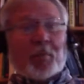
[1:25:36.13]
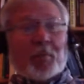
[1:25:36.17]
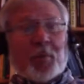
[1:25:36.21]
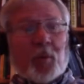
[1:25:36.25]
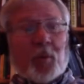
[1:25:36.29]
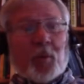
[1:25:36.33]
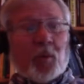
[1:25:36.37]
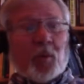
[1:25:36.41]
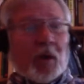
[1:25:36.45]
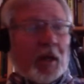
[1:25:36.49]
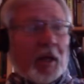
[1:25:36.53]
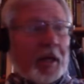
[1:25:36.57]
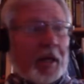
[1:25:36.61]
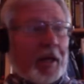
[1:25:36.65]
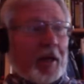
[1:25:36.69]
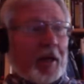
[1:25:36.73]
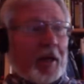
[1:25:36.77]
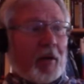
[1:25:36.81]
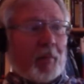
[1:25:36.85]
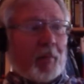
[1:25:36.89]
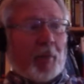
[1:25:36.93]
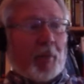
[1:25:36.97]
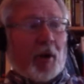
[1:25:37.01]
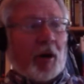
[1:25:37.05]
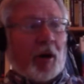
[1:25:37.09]
Well, you
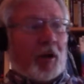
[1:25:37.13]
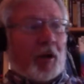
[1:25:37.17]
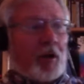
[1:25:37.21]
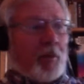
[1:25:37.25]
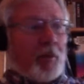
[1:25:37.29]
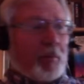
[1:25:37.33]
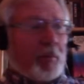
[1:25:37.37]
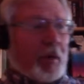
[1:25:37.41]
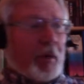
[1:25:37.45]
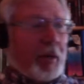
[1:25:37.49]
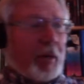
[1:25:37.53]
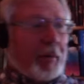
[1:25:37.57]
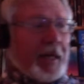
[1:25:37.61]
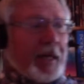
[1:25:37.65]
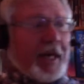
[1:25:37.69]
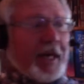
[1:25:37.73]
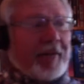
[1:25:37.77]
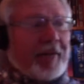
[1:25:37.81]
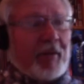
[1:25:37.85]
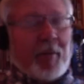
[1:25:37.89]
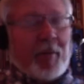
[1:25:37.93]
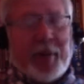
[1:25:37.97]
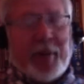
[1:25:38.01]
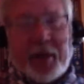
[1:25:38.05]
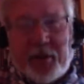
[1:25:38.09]
know, Paul, you probably
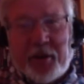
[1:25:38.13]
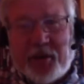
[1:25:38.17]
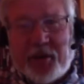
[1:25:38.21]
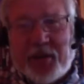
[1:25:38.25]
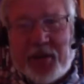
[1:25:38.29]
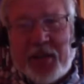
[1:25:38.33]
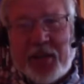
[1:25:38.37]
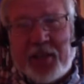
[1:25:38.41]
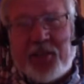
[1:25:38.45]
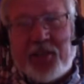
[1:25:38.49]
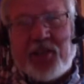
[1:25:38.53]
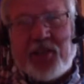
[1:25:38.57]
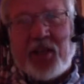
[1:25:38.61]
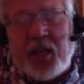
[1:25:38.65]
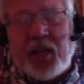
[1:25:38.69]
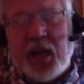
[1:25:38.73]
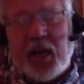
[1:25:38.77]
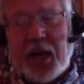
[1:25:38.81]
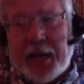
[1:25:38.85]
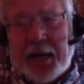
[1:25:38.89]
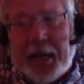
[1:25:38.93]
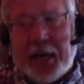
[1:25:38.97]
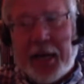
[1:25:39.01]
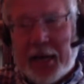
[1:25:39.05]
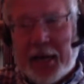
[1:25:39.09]
have a better sense than
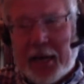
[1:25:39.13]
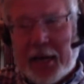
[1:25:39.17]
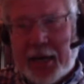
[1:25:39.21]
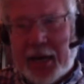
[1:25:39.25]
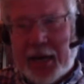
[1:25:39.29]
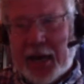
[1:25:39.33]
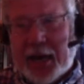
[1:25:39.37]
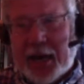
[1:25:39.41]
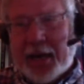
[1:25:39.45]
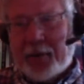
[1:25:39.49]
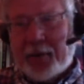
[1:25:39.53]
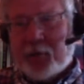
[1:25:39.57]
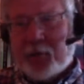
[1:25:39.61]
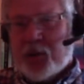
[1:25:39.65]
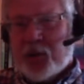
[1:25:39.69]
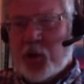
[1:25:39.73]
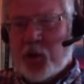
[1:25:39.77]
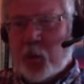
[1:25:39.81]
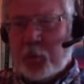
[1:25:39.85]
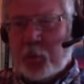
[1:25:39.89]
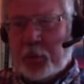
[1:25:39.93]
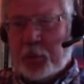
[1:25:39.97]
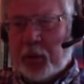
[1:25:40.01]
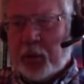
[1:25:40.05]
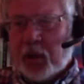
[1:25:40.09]
I. I am
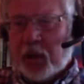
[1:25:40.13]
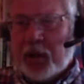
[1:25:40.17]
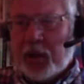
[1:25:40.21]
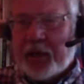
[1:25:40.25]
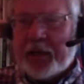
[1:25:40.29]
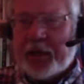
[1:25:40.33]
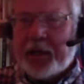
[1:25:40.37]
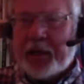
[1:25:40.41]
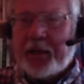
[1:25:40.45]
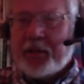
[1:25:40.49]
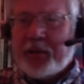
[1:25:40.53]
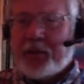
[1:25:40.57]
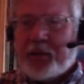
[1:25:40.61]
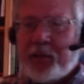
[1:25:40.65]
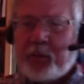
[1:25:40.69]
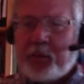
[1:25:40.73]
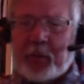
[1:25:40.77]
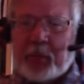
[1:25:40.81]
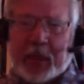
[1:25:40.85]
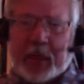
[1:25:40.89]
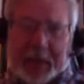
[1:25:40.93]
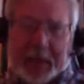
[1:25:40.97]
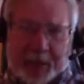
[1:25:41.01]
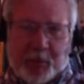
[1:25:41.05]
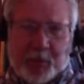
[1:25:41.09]
so plugged into
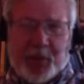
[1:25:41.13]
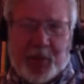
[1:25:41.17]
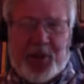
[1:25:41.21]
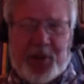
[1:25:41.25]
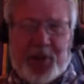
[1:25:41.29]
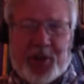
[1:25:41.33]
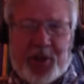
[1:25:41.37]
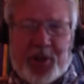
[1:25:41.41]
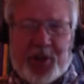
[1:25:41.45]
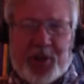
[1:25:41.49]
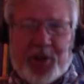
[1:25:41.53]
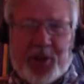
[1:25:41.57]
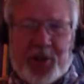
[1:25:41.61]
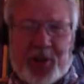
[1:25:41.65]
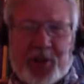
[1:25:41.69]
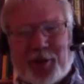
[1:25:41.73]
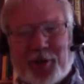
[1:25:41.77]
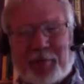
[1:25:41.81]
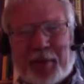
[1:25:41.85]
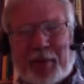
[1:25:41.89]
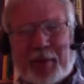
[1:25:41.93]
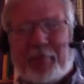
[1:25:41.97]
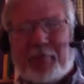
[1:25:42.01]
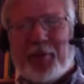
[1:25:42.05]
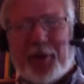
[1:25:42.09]
my research and
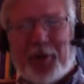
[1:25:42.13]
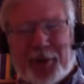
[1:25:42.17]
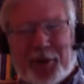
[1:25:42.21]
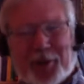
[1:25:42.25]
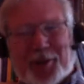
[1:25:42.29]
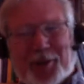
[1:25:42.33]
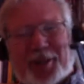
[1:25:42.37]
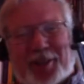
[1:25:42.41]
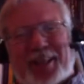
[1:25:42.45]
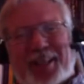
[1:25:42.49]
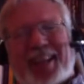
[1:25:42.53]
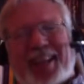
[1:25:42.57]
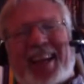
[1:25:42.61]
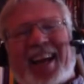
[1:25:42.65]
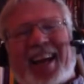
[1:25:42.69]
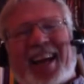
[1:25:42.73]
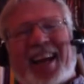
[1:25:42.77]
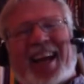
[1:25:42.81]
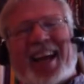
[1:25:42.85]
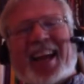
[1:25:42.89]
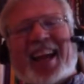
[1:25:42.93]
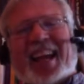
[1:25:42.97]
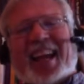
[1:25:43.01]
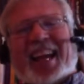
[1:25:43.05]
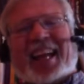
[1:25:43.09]
my books,
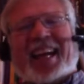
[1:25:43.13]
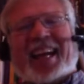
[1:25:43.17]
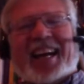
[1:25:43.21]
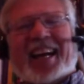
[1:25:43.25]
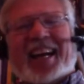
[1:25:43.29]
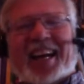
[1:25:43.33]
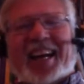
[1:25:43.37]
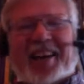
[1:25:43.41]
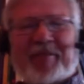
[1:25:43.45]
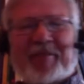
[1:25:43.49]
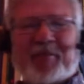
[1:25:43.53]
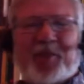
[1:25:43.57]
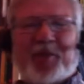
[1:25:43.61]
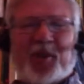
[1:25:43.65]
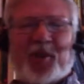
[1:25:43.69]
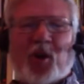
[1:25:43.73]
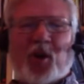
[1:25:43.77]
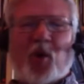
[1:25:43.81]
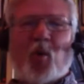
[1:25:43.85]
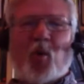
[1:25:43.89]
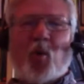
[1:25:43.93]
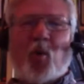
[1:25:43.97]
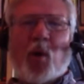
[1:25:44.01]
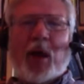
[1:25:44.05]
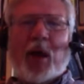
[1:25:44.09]
right? And I'm
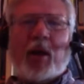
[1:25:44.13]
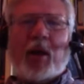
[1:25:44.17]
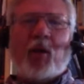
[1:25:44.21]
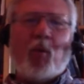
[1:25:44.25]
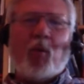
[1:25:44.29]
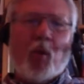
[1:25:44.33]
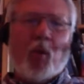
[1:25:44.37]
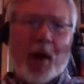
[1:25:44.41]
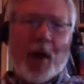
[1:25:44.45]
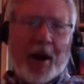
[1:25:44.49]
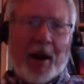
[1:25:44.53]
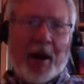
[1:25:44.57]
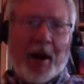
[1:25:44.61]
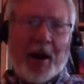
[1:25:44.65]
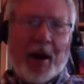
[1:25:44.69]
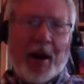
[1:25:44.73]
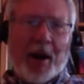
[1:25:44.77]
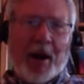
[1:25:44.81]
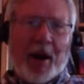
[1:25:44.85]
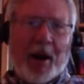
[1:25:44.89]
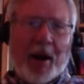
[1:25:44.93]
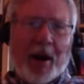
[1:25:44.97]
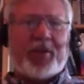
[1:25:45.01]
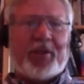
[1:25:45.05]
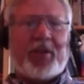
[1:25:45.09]
so well aware
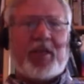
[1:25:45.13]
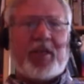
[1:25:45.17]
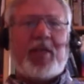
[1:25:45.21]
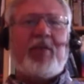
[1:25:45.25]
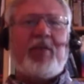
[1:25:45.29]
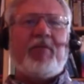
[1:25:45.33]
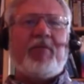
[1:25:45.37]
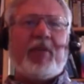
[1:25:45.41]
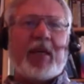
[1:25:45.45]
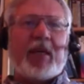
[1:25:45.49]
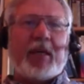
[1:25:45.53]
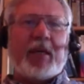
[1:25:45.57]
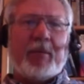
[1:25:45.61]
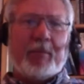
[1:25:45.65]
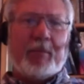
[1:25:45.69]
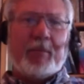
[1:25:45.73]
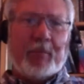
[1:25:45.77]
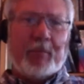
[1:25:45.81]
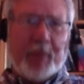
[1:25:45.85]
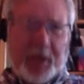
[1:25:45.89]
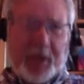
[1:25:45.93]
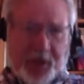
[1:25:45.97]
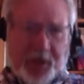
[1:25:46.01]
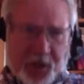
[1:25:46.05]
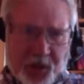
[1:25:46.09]
that TV
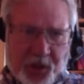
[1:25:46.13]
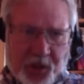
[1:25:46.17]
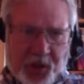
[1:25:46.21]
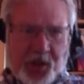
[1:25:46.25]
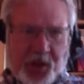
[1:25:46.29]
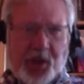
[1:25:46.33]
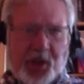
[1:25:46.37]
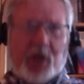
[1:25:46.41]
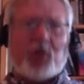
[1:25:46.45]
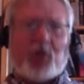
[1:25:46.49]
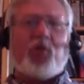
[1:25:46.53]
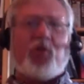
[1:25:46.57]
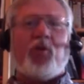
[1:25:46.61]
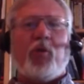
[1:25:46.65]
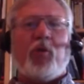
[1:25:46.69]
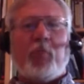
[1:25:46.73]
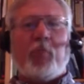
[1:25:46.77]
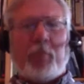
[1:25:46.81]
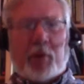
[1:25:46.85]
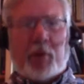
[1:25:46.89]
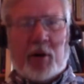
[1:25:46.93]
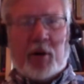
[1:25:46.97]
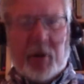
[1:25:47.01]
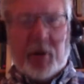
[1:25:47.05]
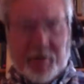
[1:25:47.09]
is a central
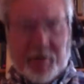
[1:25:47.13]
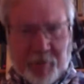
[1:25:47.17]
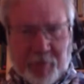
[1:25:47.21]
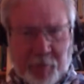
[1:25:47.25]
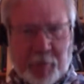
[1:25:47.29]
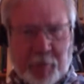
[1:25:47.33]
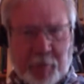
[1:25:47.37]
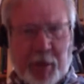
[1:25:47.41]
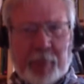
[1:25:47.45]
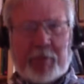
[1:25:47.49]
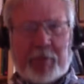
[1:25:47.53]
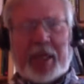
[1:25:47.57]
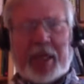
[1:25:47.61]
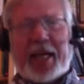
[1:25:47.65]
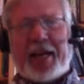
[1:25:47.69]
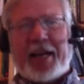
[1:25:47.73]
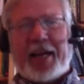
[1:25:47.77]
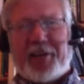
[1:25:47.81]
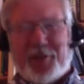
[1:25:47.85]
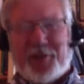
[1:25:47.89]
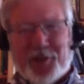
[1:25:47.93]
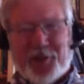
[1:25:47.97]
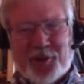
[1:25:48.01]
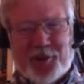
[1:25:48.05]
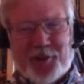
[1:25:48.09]
part of the
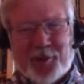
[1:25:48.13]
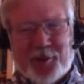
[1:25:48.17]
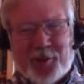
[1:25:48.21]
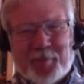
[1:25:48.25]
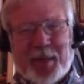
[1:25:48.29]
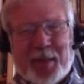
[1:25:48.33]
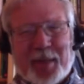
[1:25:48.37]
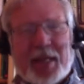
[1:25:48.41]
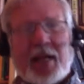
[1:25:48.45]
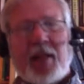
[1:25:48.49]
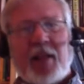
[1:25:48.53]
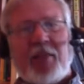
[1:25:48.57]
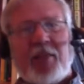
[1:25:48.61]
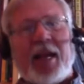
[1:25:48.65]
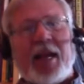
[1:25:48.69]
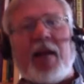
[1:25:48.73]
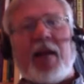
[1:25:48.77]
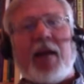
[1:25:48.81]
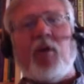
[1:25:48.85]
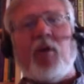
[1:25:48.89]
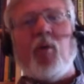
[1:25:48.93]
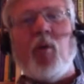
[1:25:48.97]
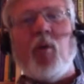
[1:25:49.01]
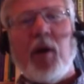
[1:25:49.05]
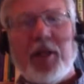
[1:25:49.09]
propaganda system that
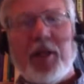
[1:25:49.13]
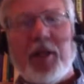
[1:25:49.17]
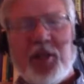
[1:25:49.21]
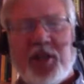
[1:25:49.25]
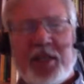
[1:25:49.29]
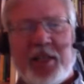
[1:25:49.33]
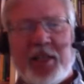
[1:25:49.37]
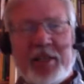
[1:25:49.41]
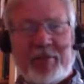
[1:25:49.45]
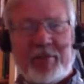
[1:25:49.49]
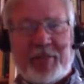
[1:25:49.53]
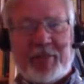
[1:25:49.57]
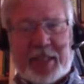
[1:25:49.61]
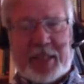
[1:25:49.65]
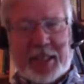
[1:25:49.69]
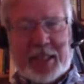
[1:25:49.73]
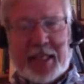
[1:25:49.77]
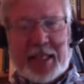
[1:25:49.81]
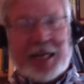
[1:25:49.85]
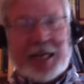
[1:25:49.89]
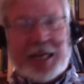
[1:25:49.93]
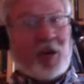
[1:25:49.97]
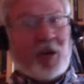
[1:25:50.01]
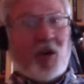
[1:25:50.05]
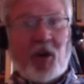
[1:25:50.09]
I don't watch TV
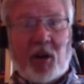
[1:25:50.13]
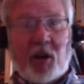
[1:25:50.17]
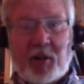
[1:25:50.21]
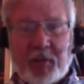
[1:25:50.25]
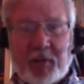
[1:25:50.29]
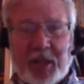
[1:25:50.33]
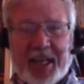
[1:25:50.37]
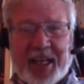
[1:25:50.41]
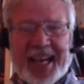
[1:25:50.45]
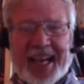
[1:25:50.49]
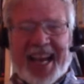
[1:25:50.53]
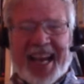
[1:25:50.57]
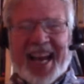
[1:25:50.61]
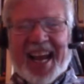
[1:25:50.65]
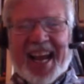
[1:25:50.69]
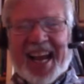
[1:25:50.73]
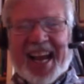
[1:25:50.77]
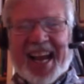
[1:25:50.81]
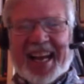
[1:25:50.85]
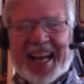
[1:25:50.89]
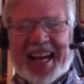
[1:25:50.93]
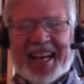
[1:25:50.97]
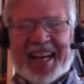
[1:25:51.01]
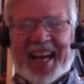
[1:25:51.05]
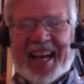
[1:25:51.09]
at all. We don't
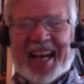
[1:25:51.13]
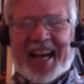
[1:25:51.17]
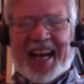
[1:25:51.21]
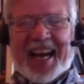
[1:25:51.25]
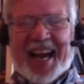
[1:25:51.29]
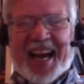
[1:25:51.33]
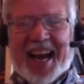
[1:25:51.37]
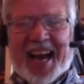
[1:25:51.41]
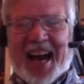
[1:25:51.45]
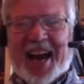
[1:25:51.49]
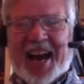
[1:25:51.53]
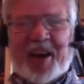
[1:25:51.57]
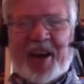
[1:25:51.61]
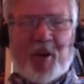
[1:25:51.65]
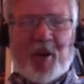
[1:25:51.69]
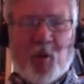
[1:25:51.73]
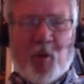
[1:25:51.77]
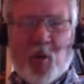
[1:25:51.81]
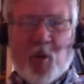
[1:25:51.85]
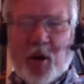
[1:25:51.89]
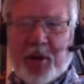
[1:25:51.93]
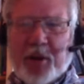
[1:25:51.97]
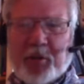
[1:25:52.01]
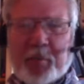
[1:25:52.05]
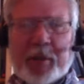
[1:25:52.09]
either. And I don't,
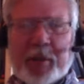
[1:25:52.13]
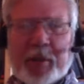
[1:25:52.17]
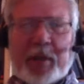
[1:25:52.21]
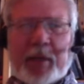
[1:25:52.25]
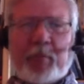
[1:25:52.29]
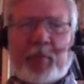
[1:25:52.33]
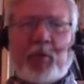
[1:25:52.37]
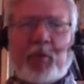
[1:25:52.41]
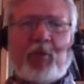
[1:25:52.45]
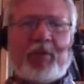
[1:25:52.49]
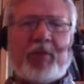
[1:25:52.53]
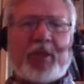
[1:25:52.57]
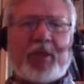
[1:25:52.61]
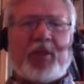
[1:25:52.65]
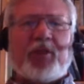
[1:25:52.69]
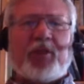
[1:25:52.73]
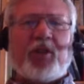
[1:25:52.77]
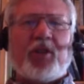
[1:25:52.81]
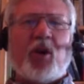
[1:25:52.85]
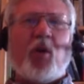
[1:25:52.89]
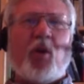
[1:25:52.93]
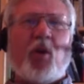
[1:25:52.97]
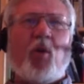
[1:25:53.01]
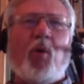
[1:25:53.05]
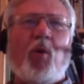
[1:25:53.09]
watch many movies.
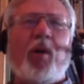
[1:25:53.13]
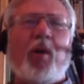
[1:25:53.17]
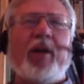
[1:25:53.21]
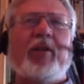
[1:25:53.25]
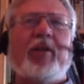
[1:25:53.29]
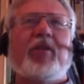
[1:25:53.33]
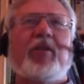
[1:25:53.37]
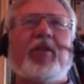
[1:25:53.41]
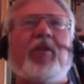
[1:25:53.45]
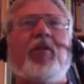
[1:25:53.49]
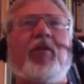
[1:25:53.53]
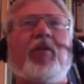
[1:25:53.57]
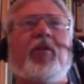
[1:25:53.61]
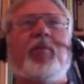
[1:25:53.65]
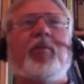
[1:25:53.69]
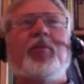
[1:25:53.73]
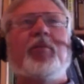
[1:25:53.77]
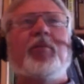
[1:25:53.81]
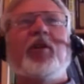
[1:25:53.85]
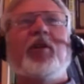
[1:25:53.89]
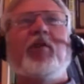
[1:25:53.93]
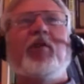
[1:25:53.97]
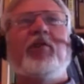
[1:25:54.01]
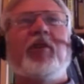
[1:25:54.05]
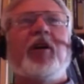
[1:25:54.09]
So in terms
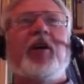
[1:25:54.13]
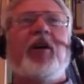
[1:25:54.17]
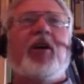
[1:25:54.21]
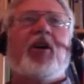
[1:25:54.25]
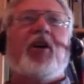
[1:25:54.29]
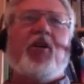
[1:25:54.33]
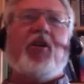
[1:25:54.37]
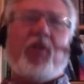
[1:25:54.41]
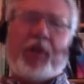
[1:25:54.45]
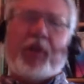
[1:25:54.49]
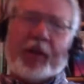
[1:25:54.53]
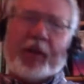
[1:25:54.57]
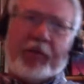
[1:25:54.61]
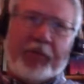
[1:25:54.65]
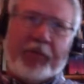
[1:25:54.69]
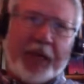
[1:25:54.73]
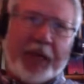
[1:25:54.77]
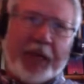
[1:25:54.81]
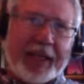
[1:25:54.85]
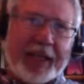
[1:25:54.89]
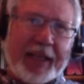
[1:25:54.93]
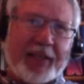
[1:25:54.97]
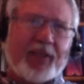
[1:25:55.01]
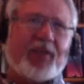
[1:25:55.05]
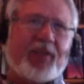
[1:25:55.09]
of current
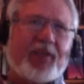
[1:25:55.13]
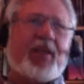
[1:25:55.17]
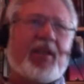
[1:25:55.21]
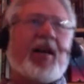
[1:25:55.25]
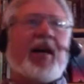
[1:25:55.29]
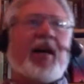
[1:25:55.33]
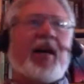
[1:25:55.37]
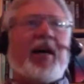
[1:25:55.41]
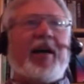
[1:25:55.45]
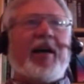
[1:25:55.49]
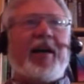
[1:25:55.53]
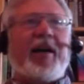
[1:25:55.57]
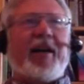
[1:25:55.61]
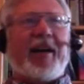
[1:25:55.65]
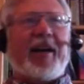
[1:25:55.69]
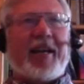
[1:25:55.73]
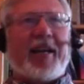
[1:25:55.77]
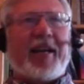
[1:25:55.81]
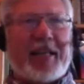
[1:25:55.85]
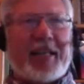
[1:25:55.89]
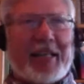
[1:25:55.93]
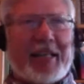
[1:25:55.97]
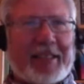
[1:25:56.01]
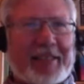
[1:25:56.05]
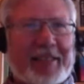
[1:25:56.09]
events, I, I,
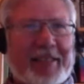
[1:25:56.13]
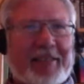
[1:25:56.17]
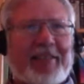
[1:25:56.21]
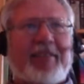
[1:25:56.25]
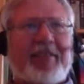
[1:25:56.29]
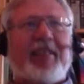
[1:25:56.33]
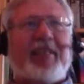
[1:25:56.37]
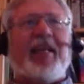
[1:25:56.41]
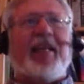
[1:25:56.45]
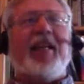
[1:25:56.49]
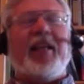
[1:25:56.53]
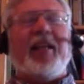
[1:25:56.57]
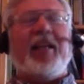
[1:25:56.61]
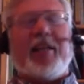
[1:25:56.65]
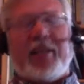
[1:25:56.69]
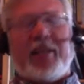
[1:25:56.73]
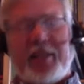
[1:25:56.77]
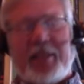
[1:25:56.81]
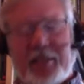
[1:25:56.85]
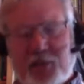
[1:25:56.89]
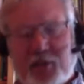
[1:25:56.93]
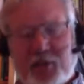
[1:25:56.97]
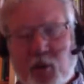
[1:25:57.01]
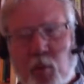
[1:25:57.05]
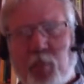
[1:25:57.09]
I, I let
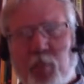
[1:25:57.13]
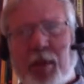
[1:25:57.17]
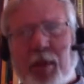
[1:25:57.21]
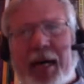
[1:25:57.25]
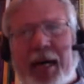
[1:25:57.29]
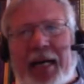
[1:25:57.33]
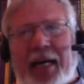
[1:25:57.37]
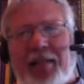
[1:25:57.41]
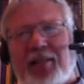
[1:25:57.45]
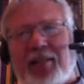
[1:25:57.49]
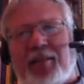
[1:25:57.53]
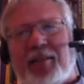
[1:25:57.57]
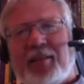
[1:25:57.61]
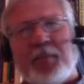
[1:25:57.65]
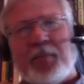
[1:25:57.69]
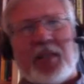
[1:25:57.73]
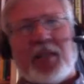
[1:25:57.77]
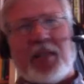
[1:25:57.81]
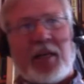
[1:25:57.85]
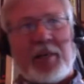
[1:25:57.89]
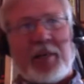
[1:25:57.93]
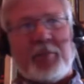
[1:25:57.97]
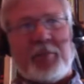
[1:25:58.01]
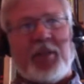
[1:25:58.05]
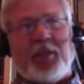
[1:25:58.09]
things go by sometimes.
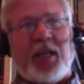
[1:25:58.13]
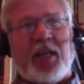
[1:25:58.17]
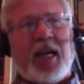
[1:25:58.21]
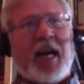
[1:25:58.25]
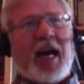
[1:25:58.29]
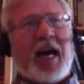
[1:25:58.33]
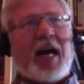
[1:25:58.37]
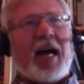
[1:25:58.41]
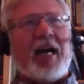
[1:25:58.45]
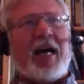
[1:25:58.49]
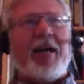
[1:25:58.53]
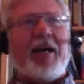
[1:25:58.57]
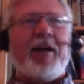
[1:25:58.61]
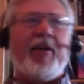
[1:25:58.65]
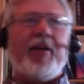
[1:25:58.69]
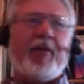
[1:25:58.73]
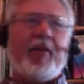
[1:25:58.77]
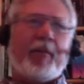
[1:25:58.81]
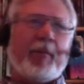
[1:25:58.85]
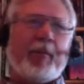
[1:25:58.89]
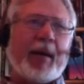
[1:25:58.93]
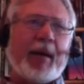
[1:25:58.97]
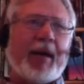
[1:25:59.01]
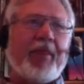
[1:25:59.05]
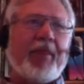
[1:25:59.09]
Yeah. I hear
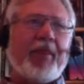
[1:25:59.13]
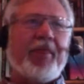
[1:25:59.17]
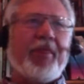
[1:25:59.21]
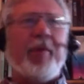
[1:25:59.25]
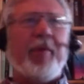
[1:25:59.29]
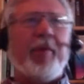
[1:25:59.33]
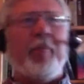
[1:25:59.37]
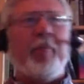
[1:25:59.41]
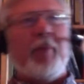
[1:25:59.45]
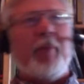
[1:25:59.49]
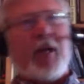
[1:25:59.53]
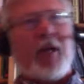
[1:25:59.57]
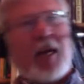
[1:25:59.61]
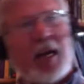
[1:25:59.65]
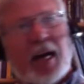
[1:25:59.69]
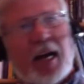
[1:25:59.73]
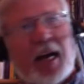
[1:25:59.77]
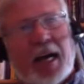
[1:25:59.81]
about them.